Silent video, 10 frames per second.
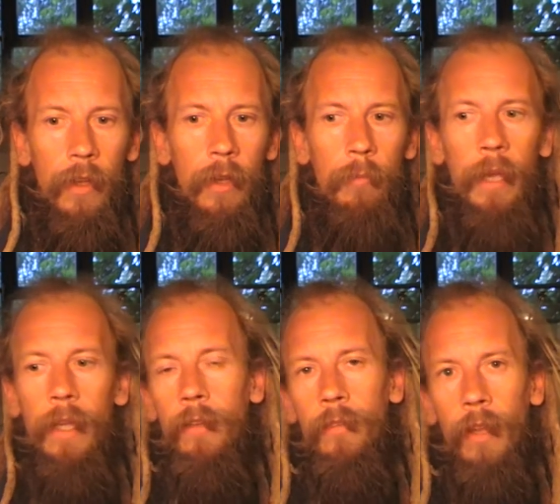
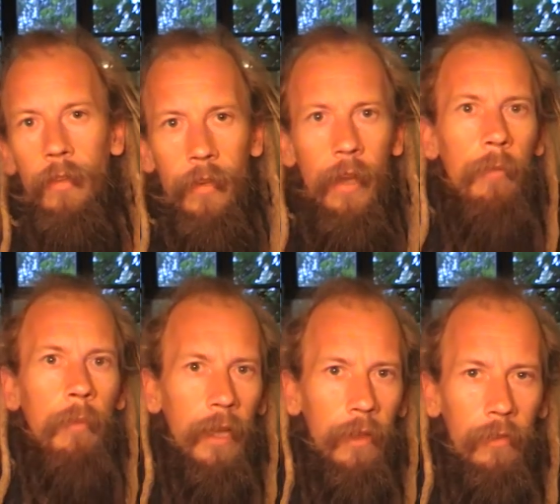making sense here and
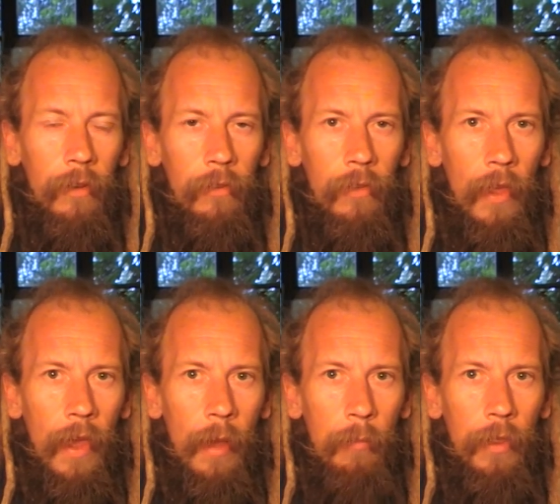making sense
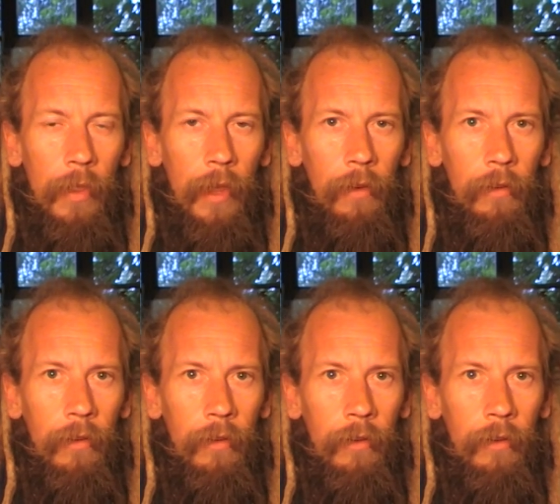there. But then